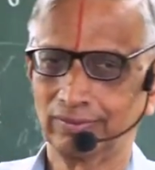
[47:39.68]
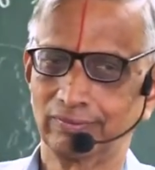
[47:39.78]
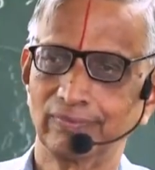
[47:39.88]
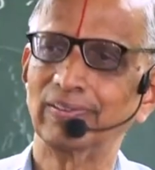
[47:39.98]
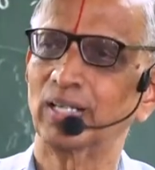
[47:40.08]

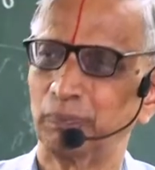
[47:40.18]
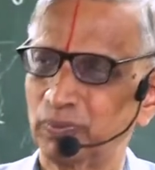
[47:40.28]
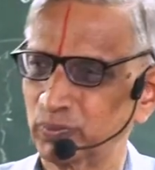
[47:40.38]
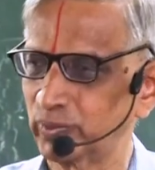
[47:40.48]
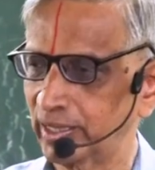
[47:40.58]
When we come
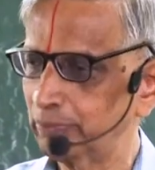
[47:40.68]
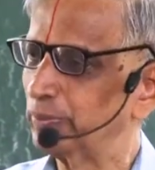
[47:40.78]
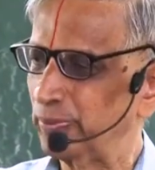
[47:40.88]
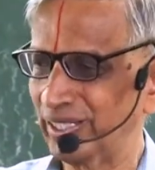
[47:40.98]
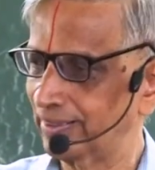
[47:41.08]
to that,
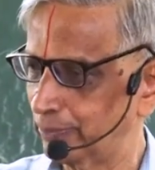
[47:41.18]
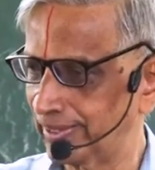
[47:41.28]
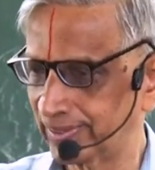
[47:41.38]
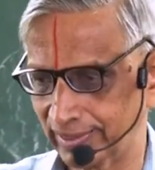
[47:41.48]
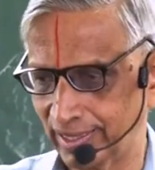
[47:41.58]
maybe I will
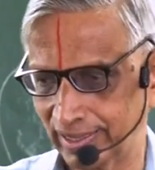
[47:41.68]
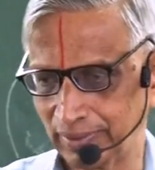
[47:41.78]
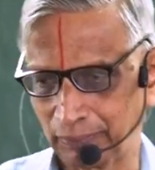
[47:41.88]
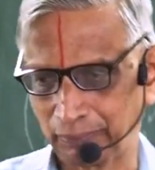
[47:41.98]
mention that.